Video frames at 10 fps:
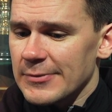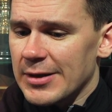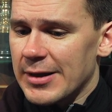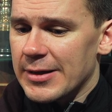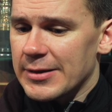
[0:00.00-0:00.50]

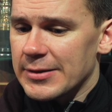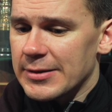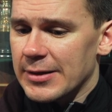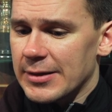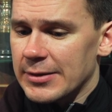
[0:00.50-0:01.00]
And
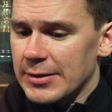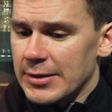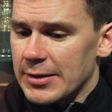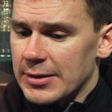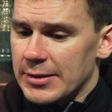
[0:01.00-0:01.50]

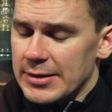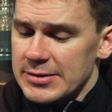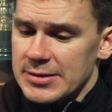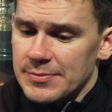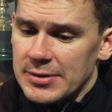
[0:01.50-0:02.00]

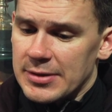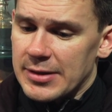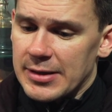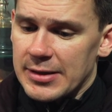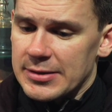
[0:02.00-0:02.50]
that's
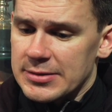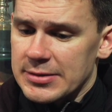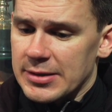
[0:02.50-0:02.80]
something that,